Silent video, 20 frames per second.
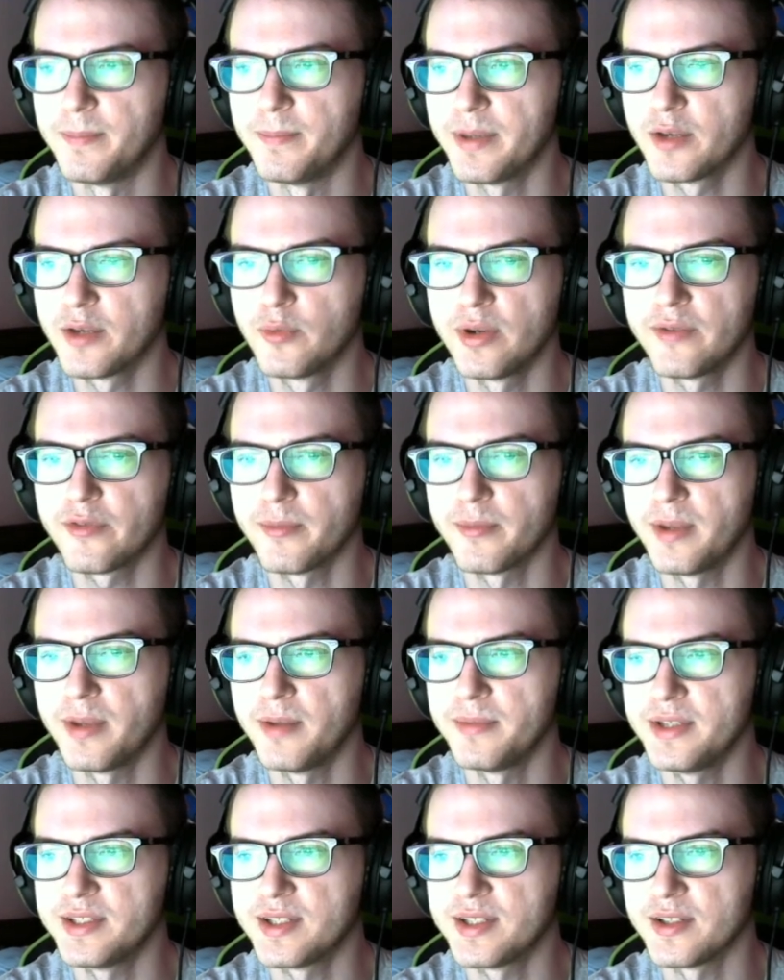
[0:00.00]
Big win from
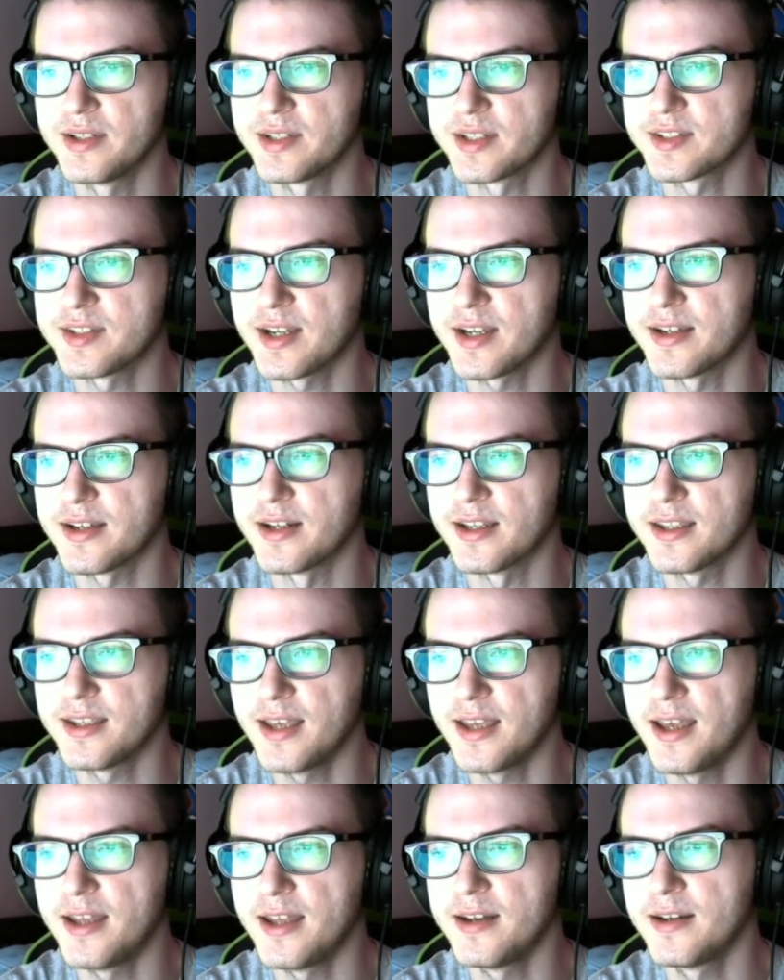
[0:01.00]
him. Detail takes 2nd
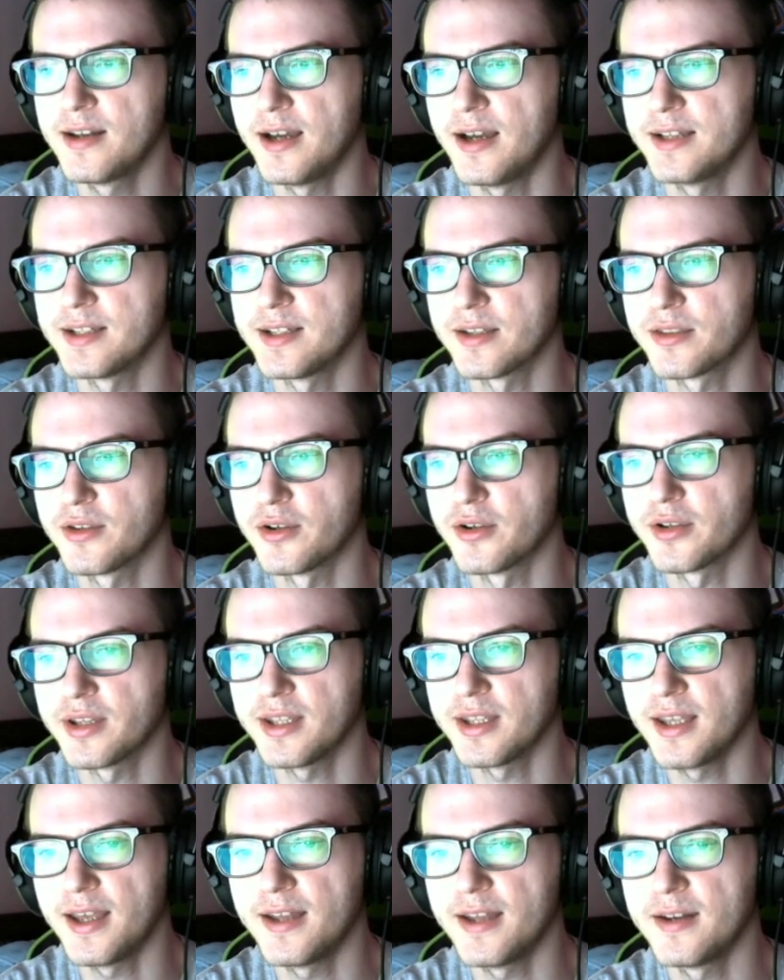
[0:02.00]
again. I take 3rd
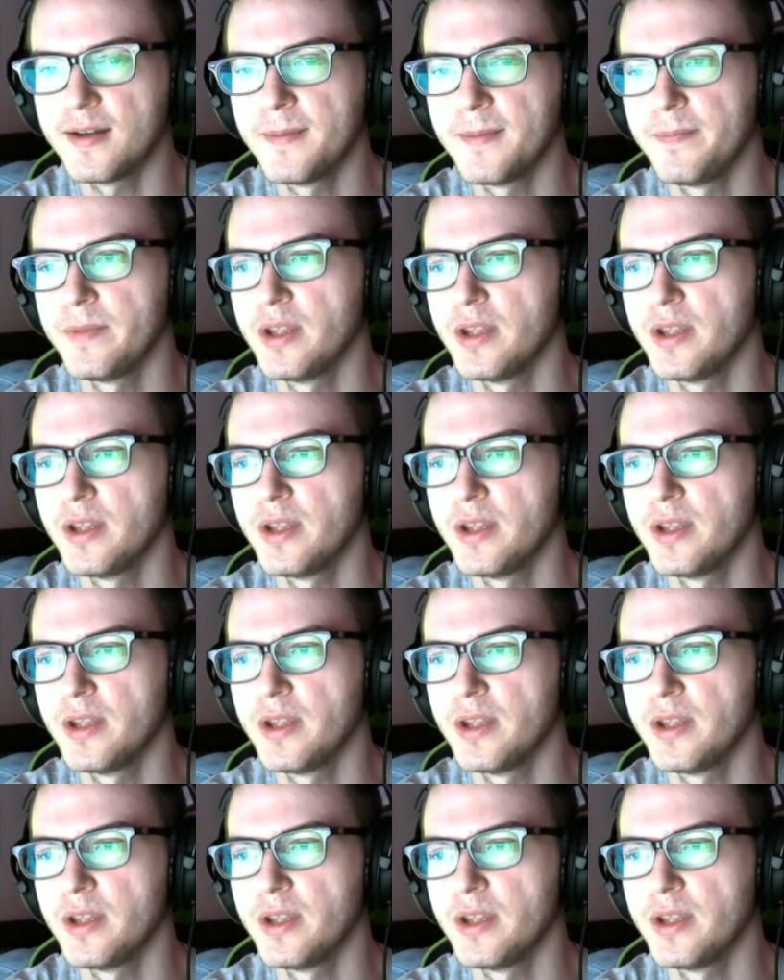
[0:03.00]
again.